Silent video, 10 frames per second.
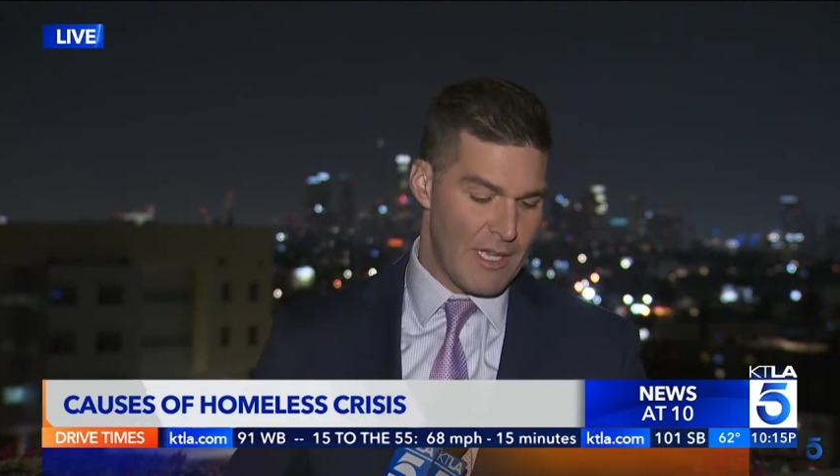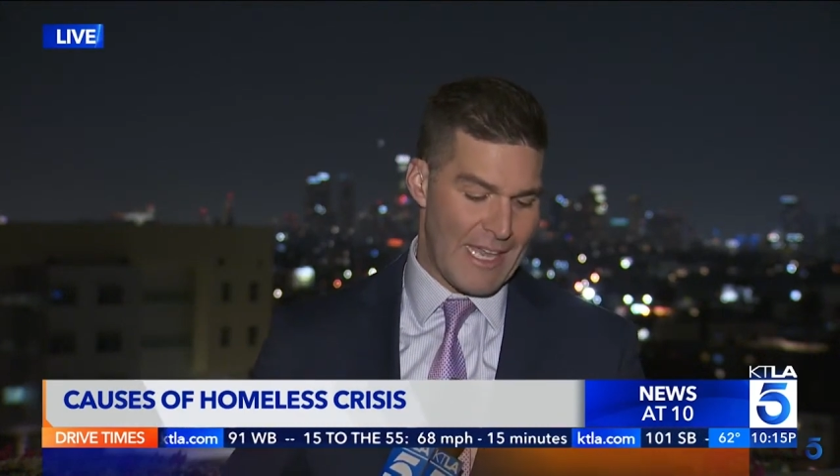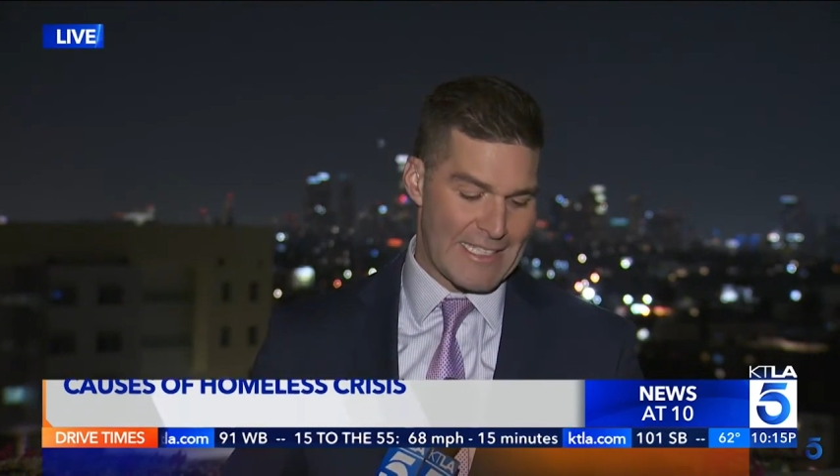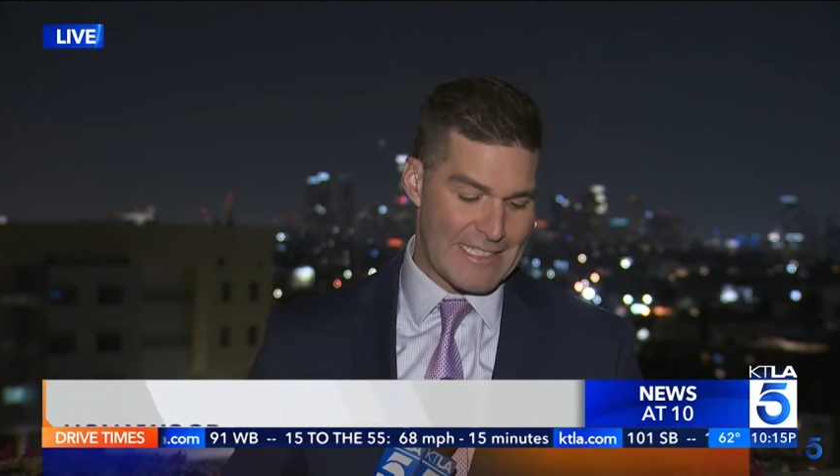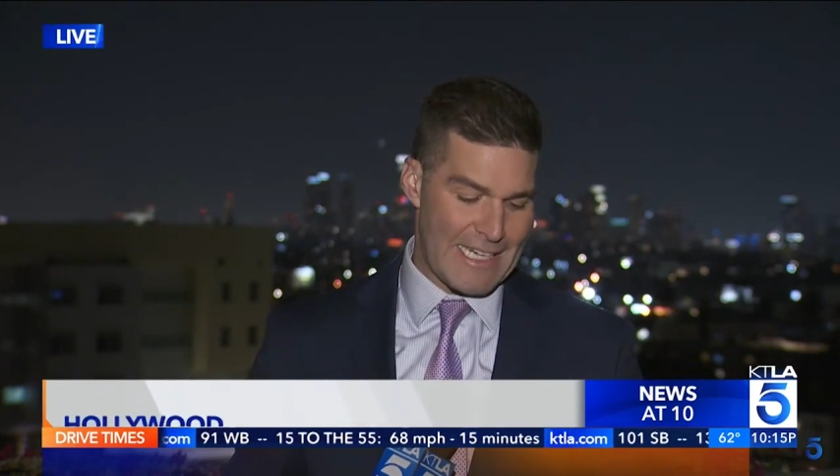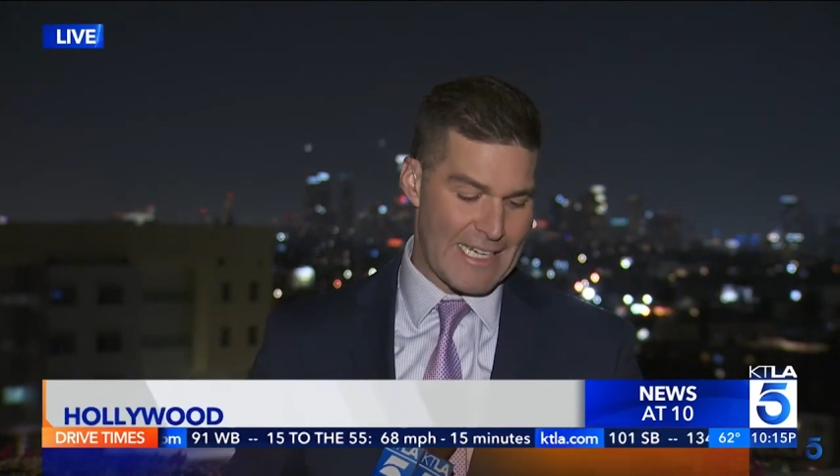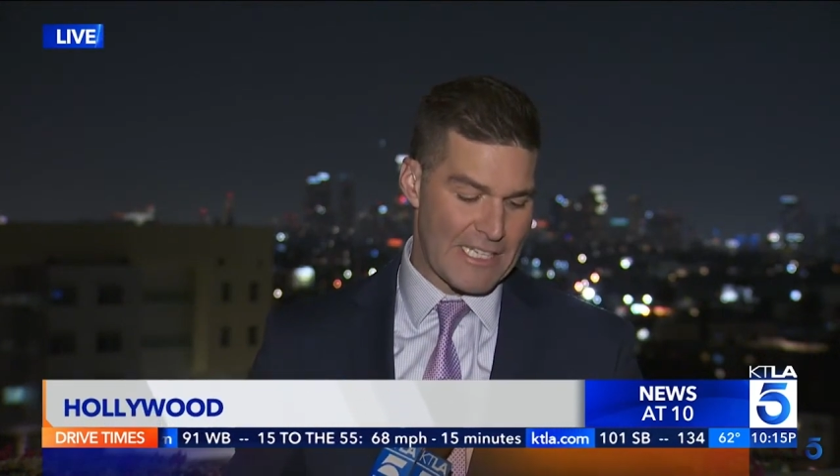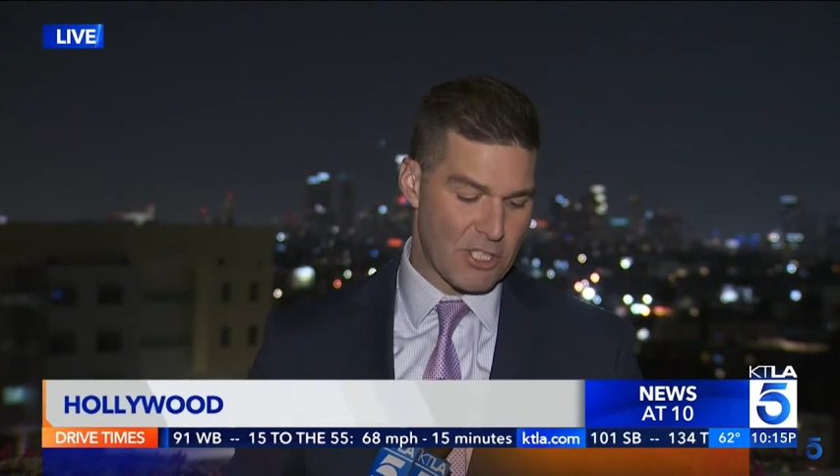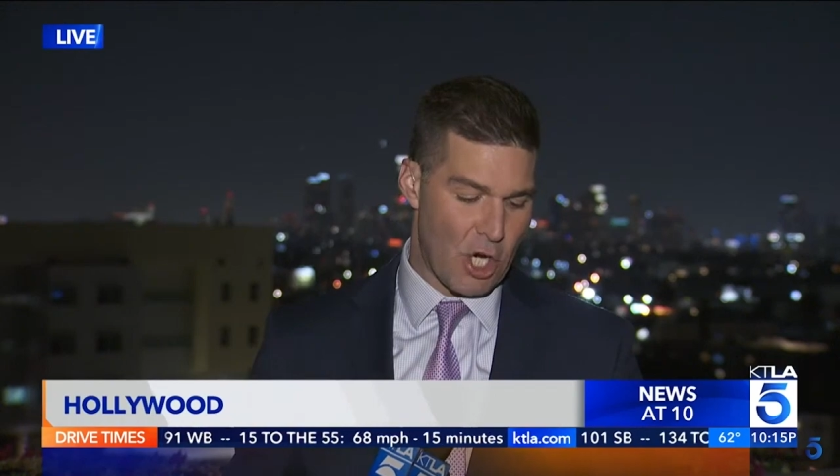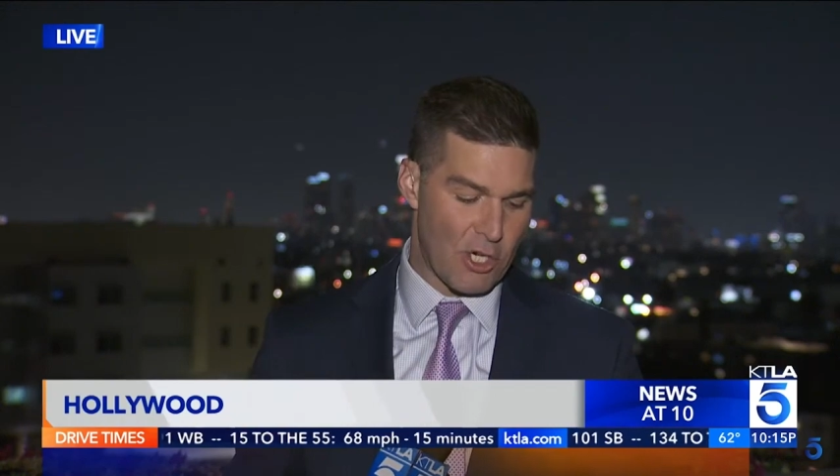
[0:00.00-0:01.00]

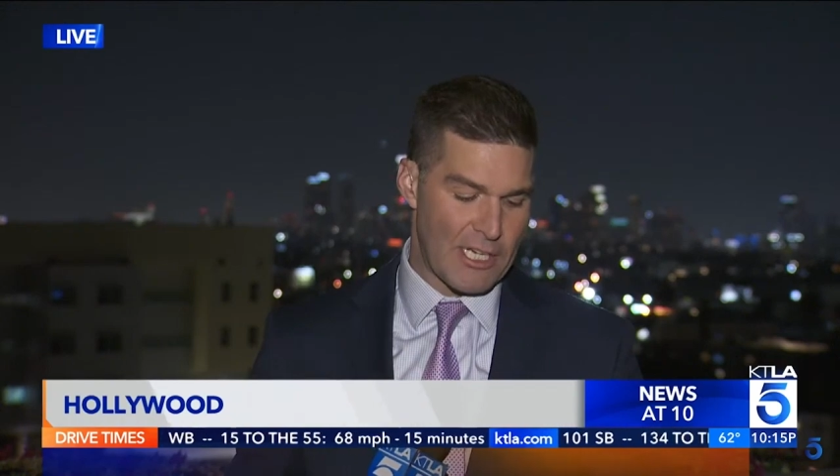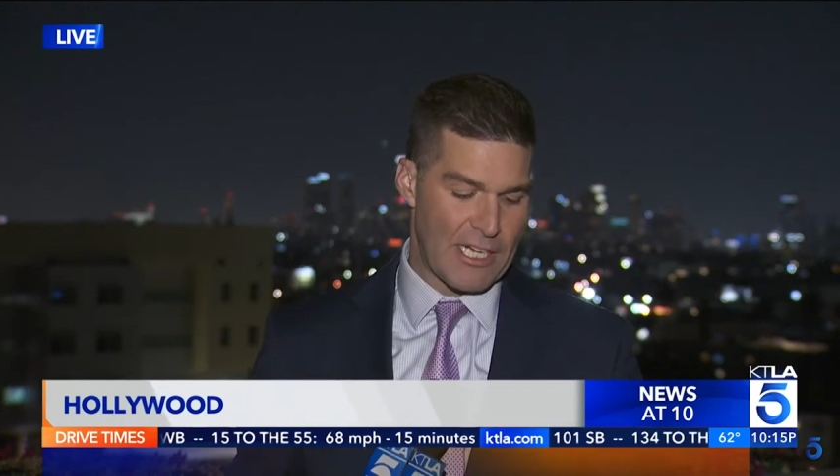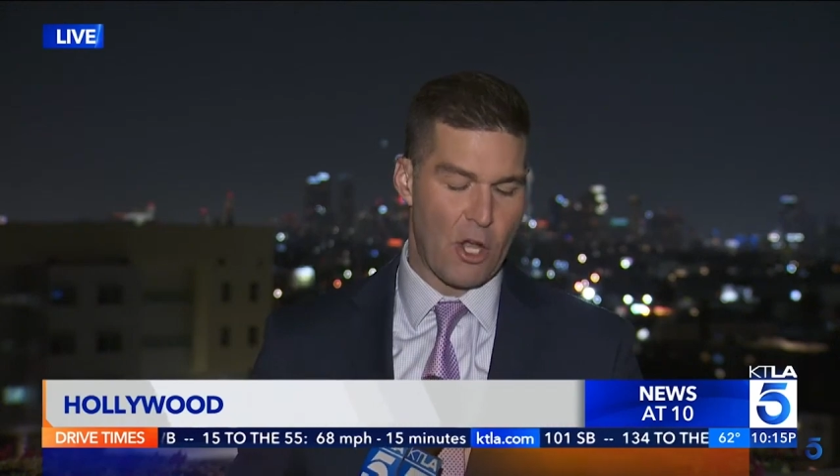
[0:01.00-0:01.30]
extending targeted